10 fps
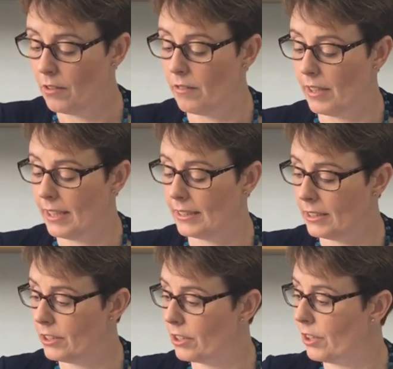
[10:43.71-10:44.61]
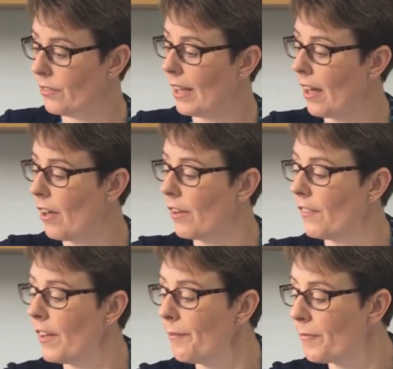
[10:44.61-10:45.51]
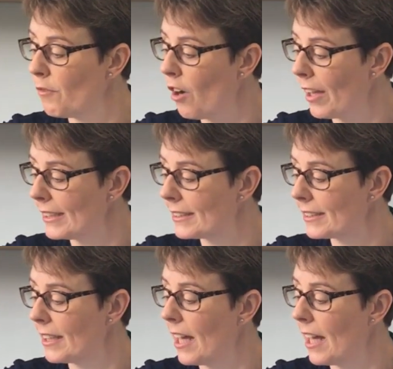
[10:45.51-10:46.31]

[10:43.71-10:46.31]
Right, let's scoot that over. Right,